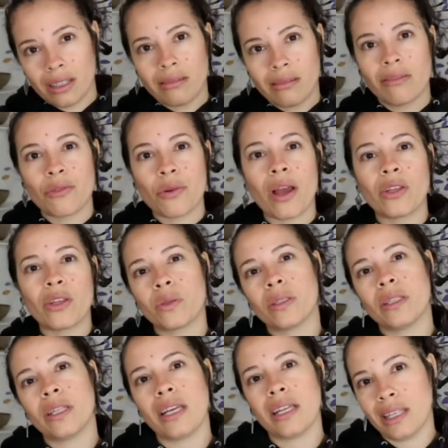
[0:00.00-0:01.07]

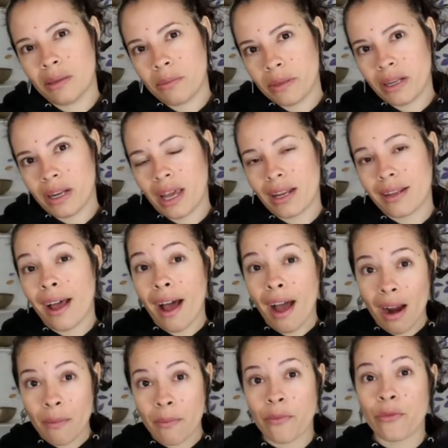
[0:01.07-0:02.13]
gradually eliminate
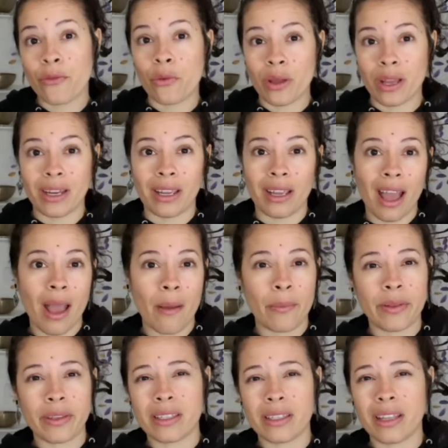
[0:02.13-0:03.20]
harmful eating
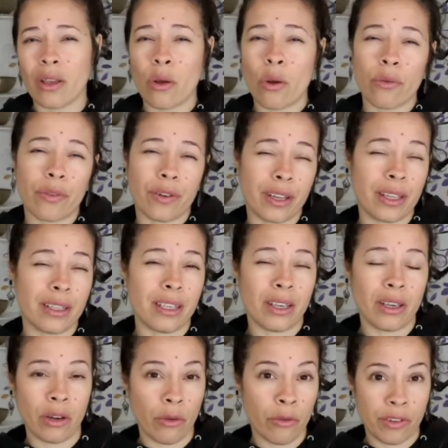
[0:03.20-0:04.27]
habits like overeating
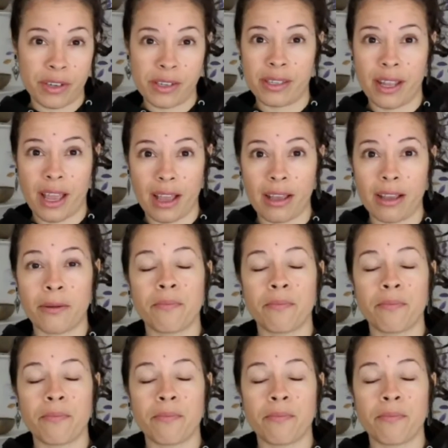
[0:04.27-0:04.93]
and oversnack.